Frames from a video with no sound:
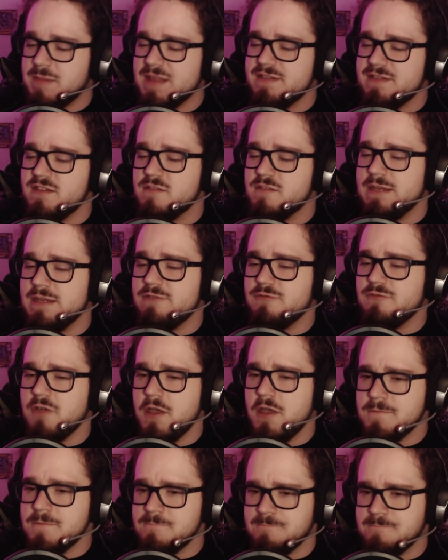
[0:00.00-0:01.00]
has been
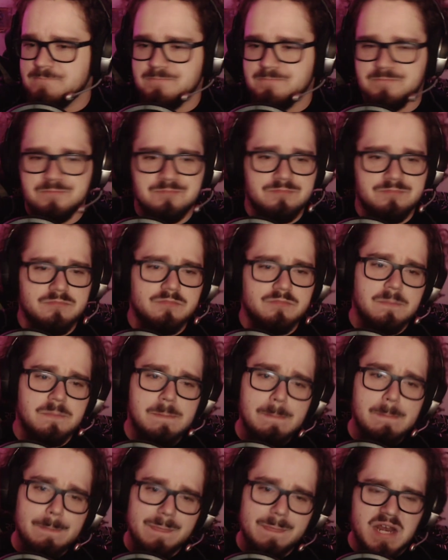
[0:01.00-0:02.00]
drawn,
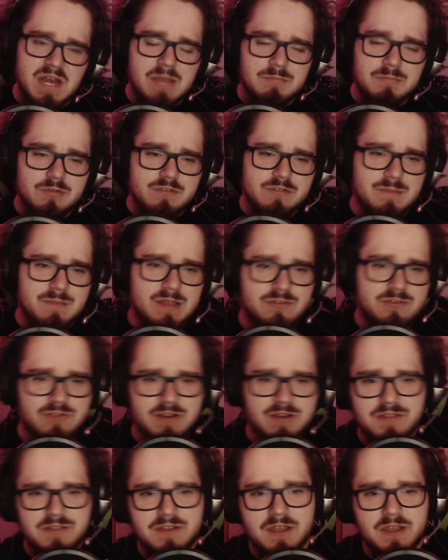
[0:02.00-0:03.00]
and I'm losing my train
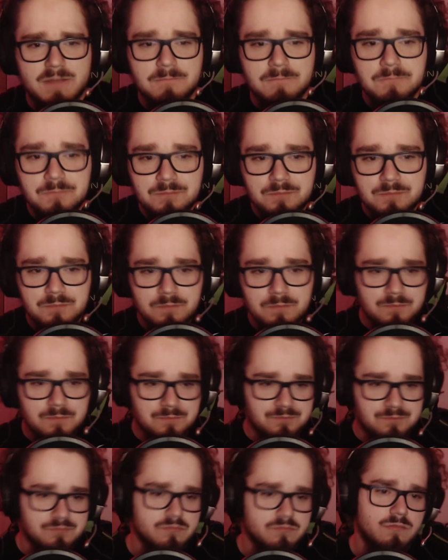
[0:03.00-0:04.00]
of thought.
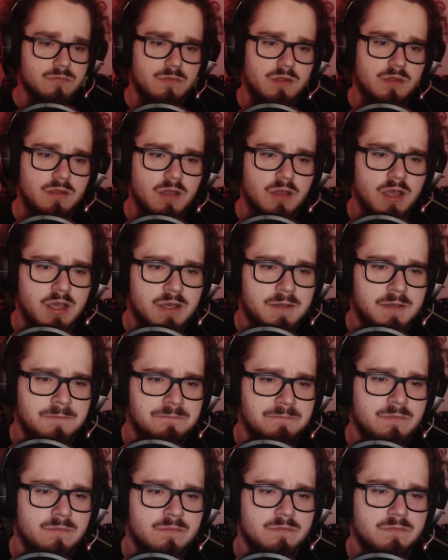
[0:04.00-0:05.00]

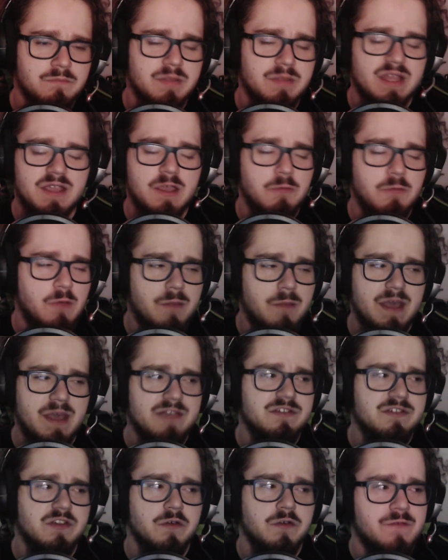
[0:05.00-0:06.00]
But it went by
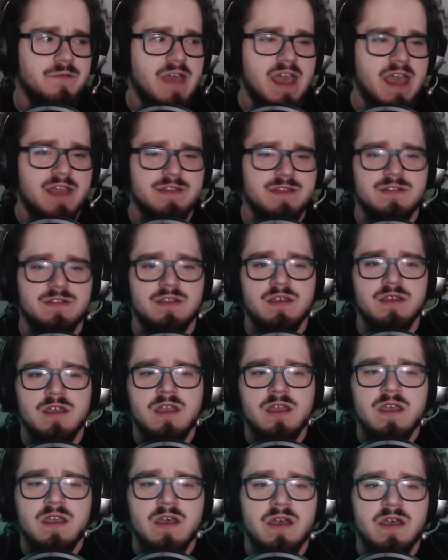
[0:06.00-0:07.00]
so fast,
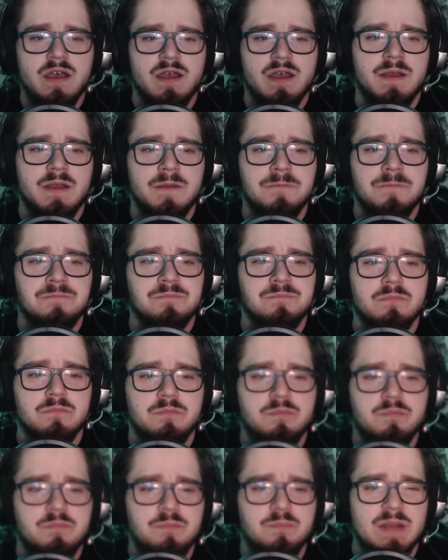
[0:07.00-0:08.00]
but
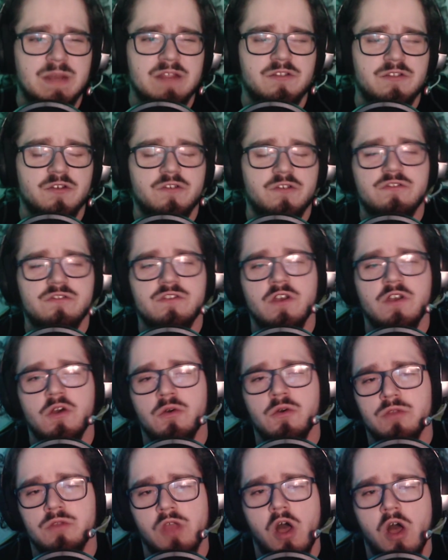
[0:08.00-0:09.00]
it took so
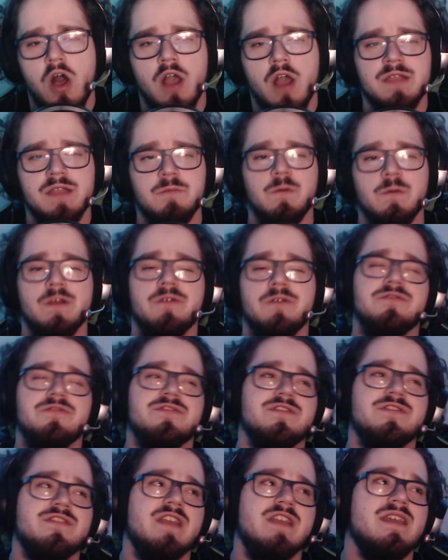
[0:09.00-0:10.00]
long, where it was
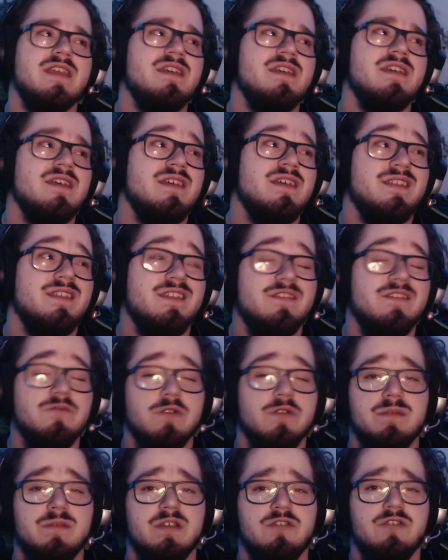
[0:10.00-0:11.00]
just like, this is
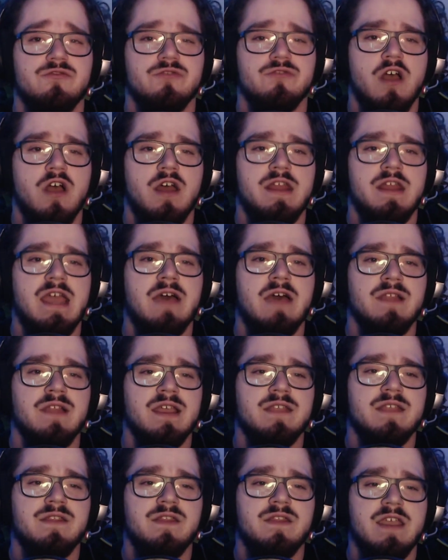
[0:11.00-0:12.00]
really being drawn out. Like,
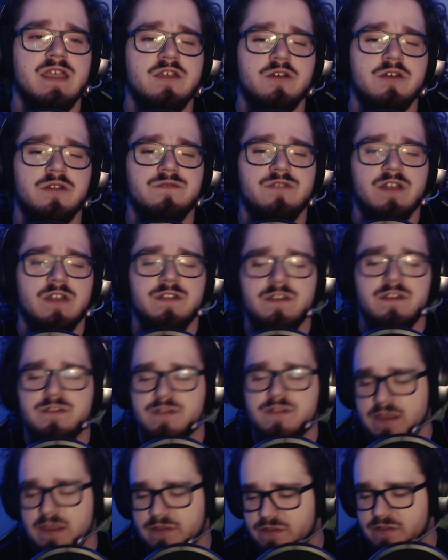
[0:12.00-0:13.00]
they could have done this in
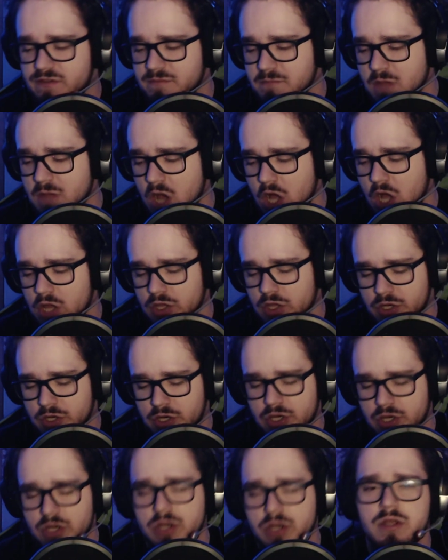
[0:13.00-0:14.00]
like
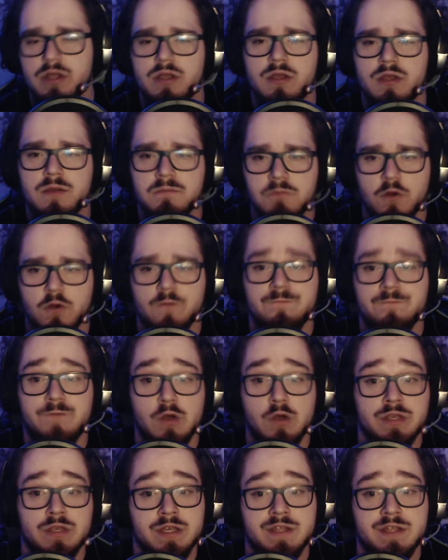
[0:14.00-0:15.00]
smaller, more
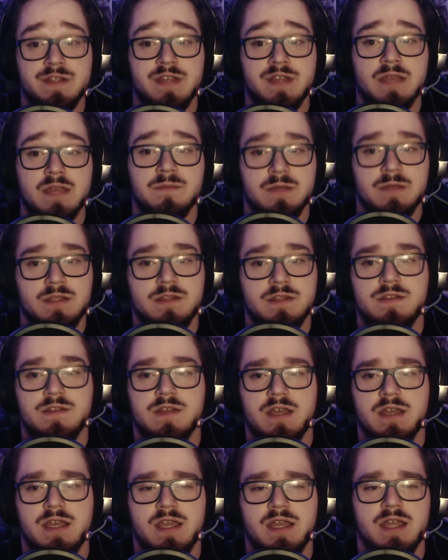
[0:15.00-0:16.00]
focused segments,
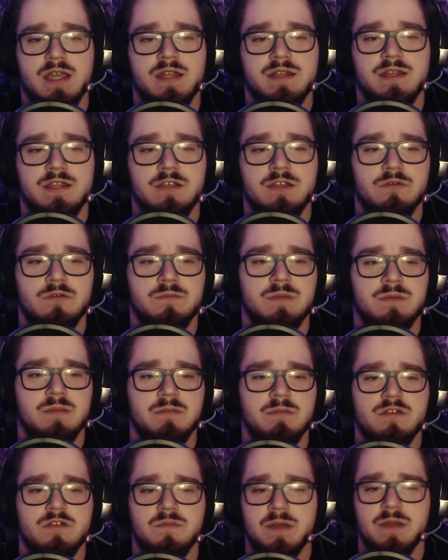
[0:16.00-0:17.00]
and it would be
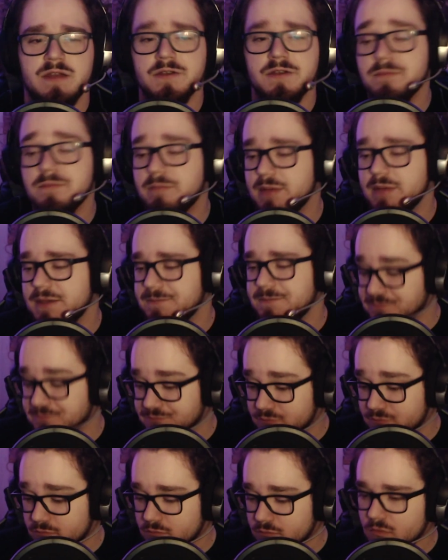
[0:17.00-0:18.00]
much better. But
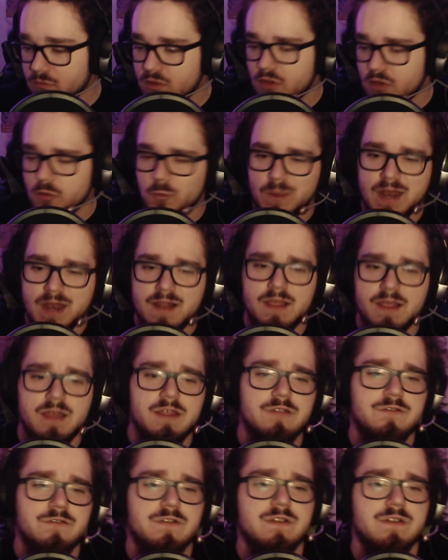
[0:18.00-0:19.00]
we got a lot of
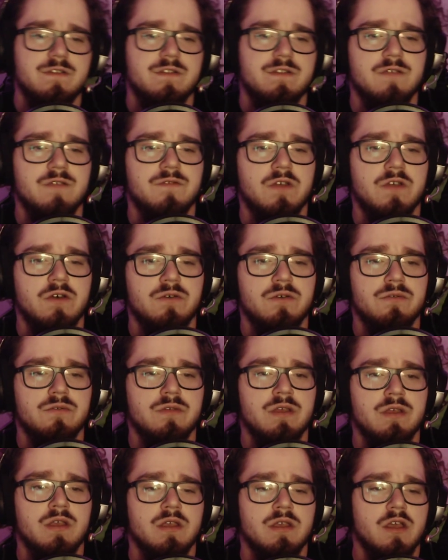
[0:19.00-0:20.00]
interesting stuff
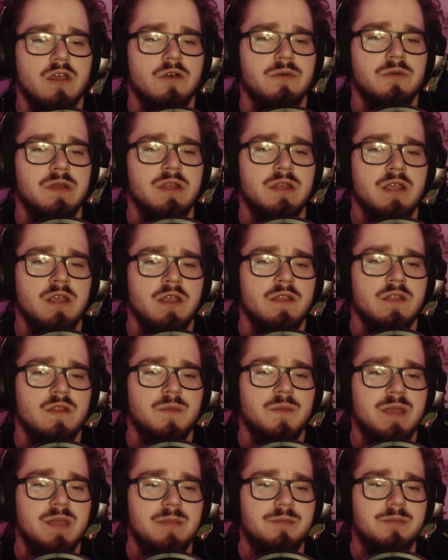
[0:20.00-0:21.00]
going. The
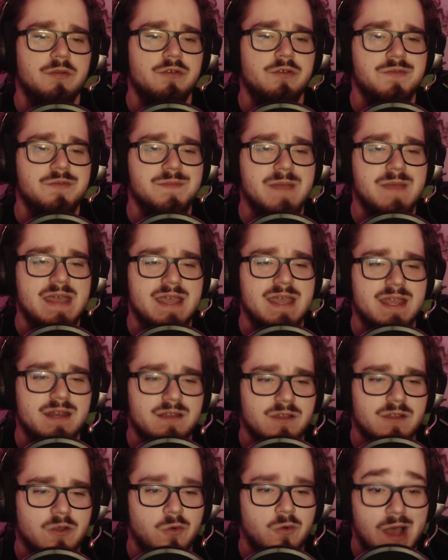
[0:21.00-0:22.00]
people who made
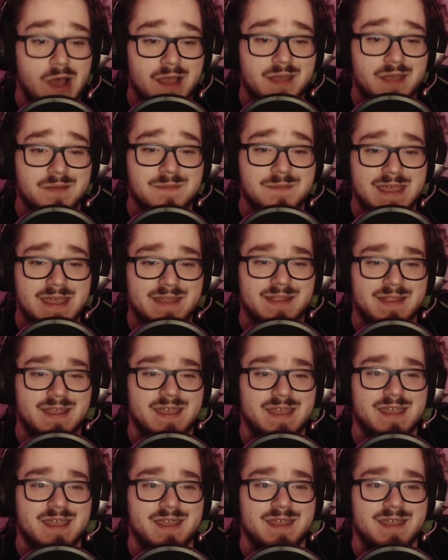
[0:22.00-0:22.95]
Guacamelee